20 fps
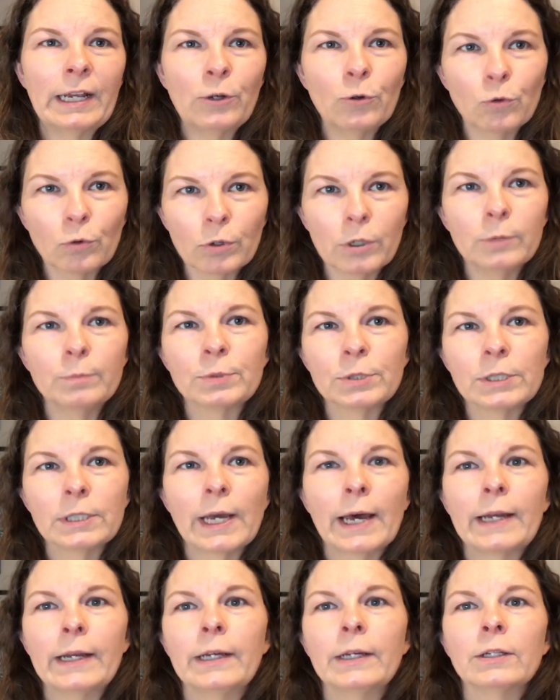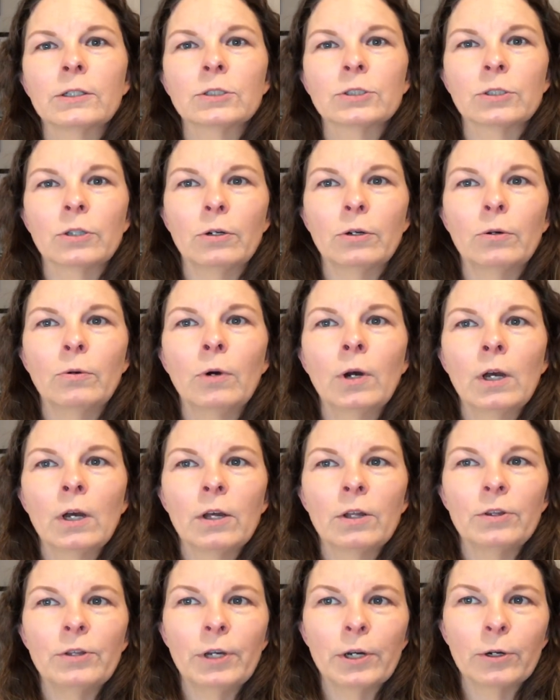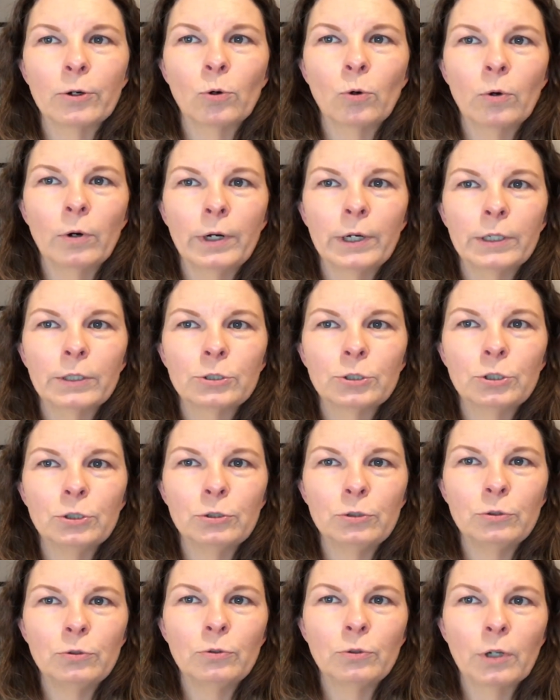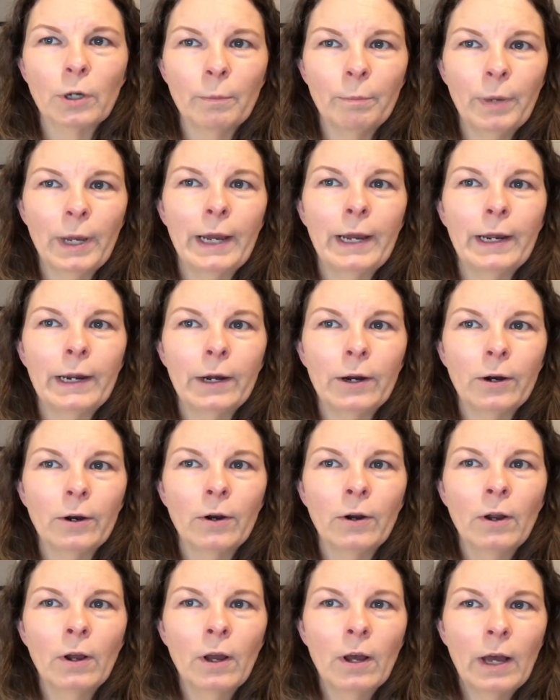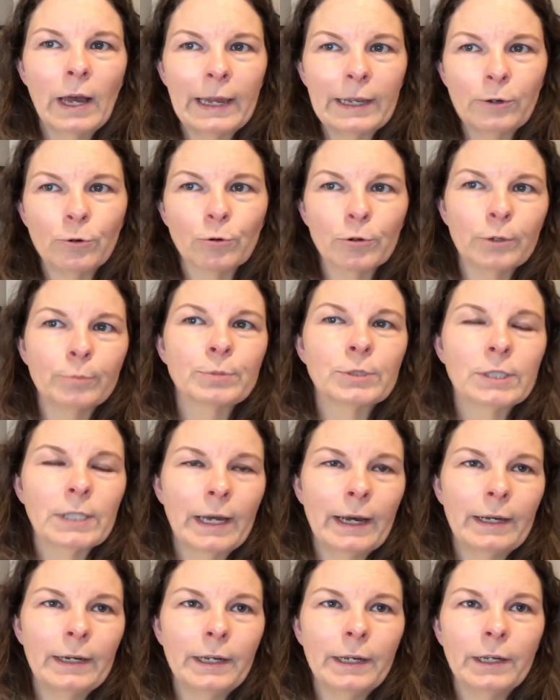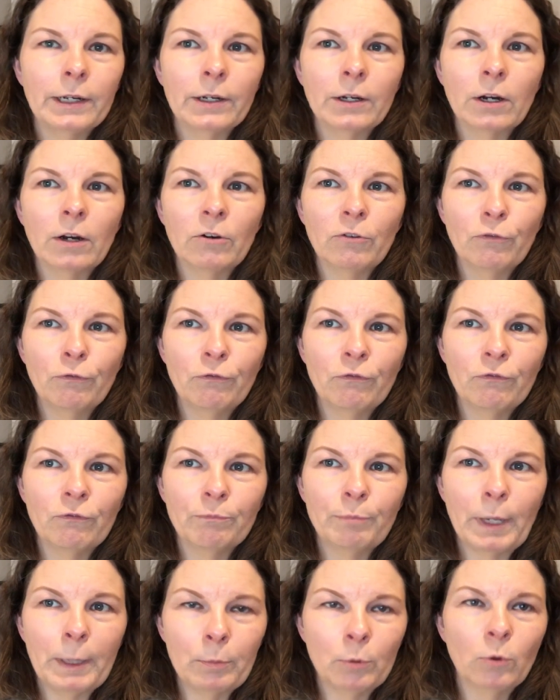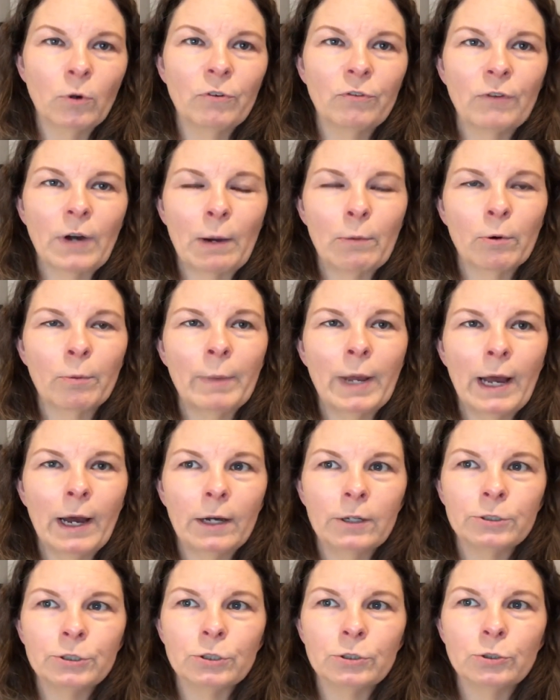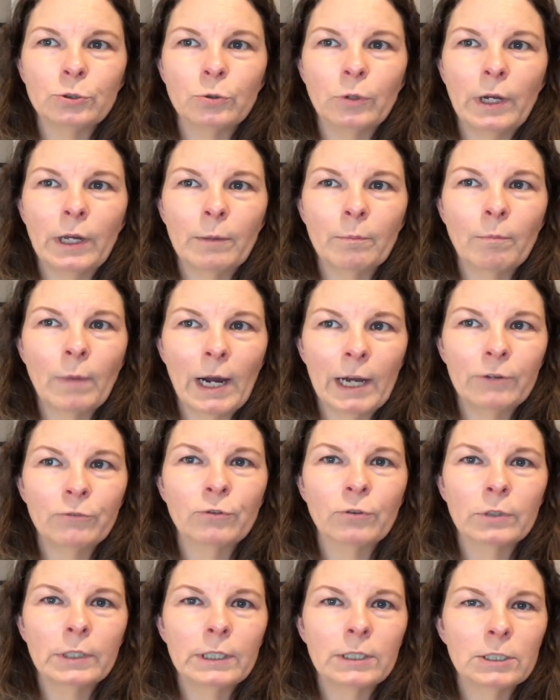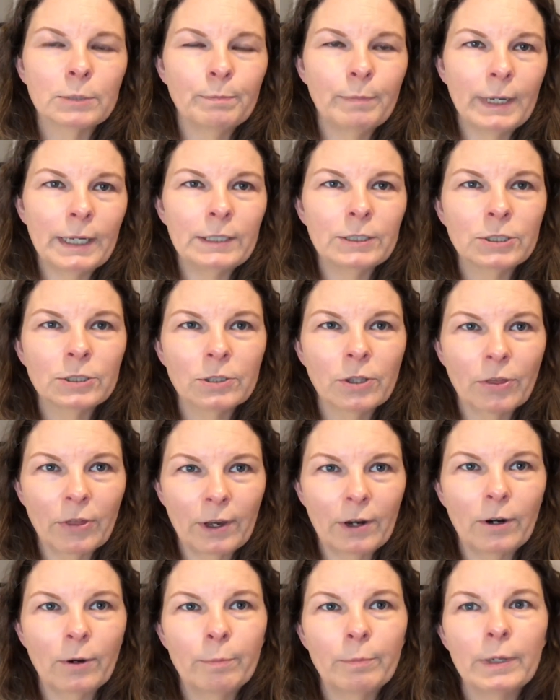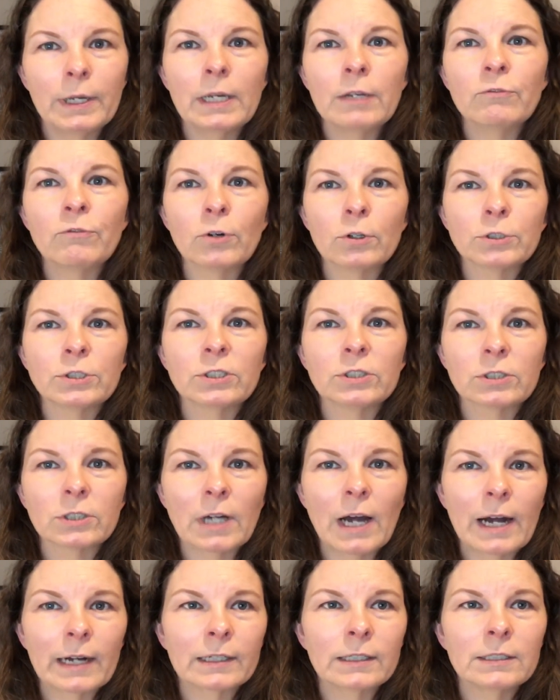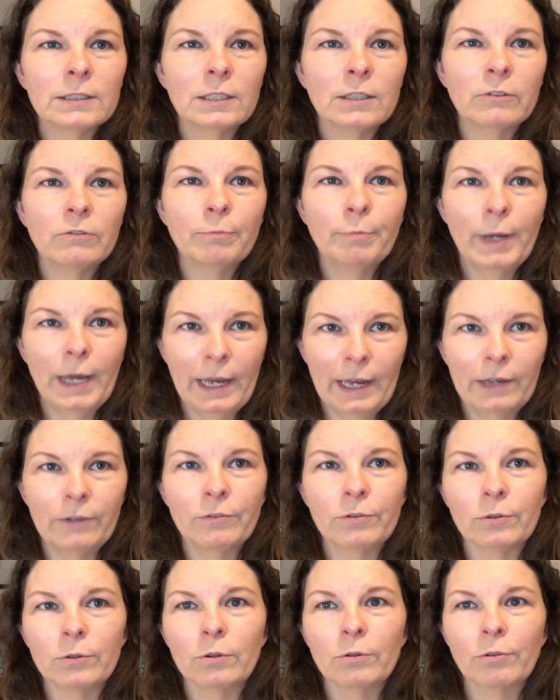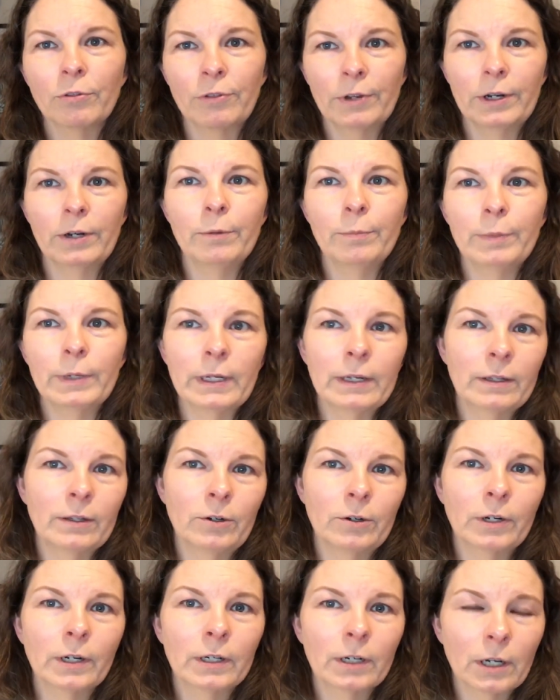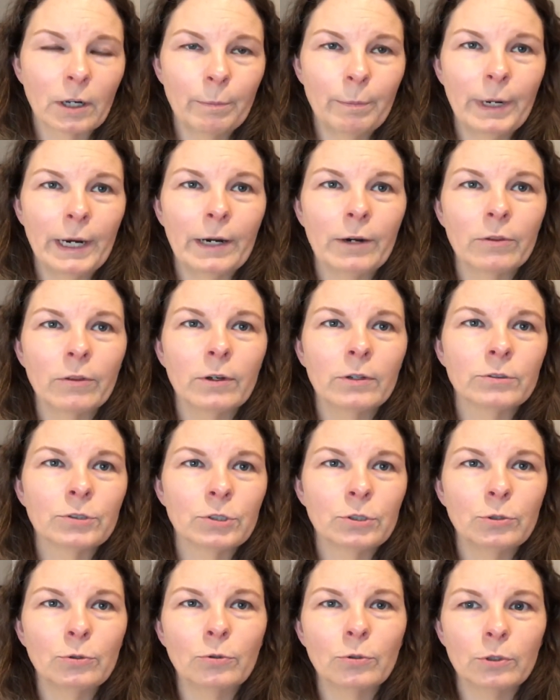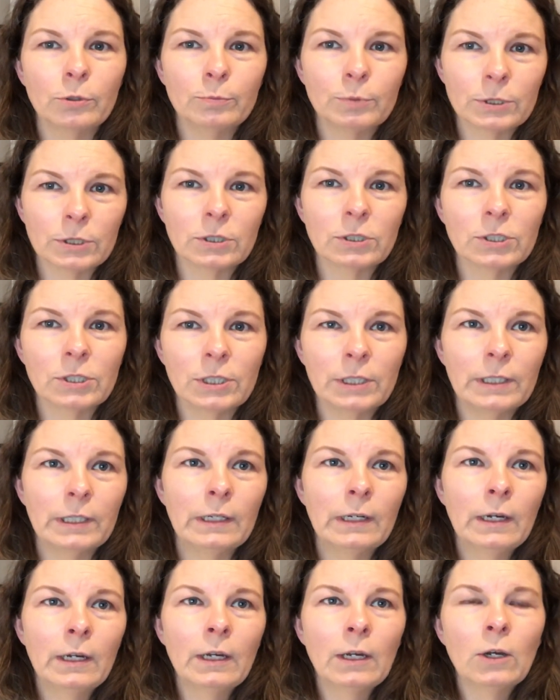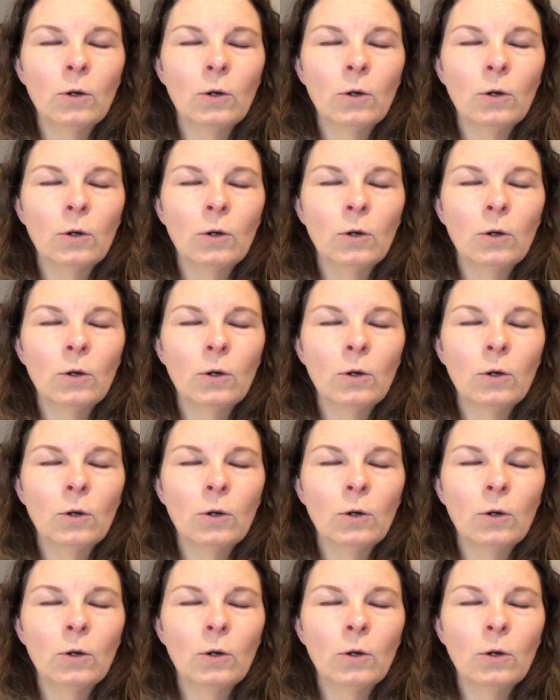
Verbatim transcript: a group setting, so they're going to compare a group setting of people with fibromyalgia doing mindfulness-based therapy versus cognitive behavioral therapy, and they're going to compare those two groups and see